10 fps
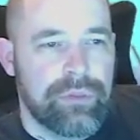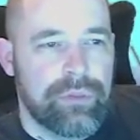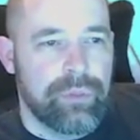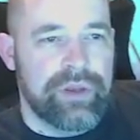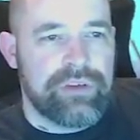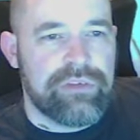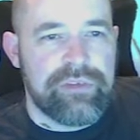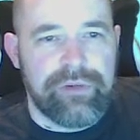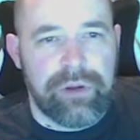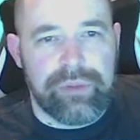Which of
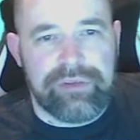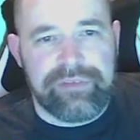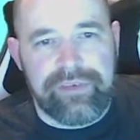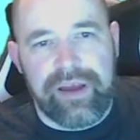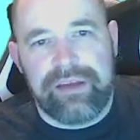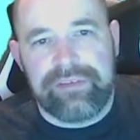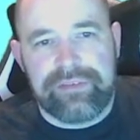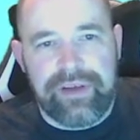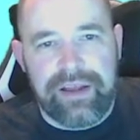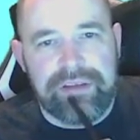the following 5
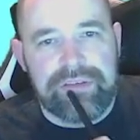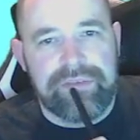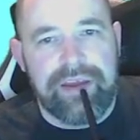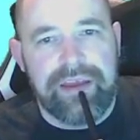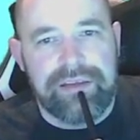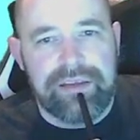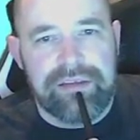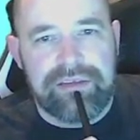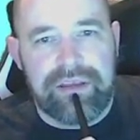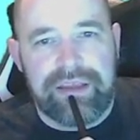values of n
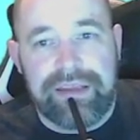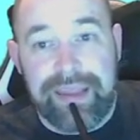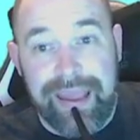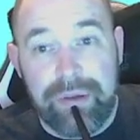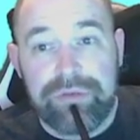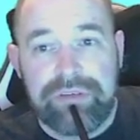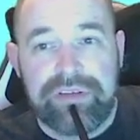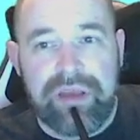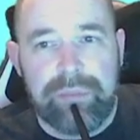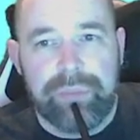is a
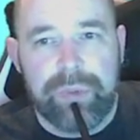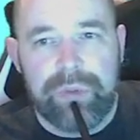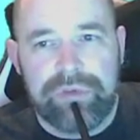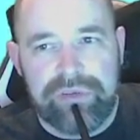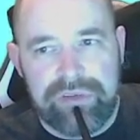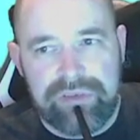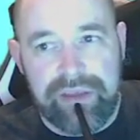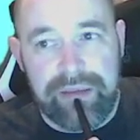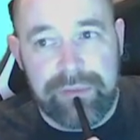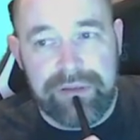counterexample to the
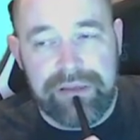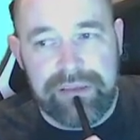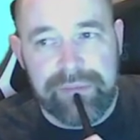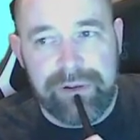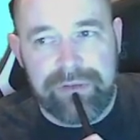statement in the box